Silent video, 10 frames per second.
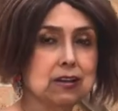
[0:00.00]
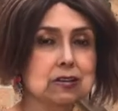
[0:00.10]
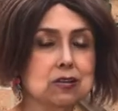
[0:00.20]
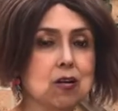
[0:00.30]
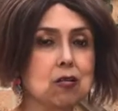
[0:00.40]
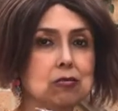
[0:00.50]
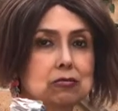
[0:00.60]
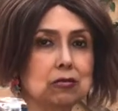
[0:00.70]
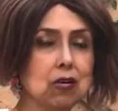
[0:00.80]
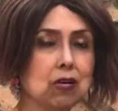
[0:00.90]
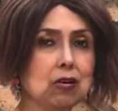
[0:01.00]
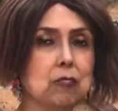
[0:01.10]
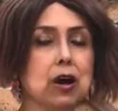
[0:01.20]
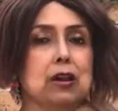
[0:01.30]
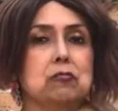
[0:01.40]
So all
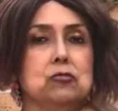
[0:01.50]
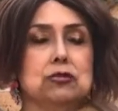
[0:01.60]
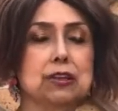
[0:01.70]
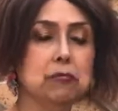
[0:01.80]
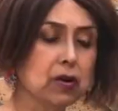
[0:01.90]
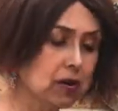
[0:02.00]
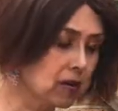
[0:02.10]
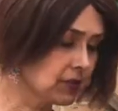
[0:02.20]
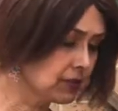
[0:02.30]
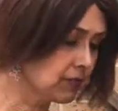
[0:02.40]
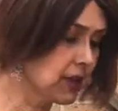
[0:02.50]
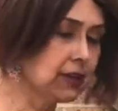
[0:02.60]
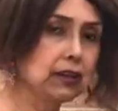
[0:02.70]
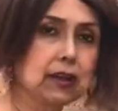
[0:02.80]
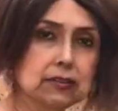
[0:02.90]
my muesli bars,
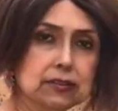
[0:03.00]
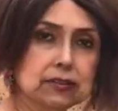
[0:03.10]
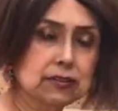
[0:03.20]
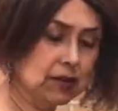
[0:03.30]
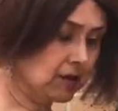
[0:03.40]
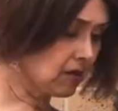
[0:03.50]
my nuts,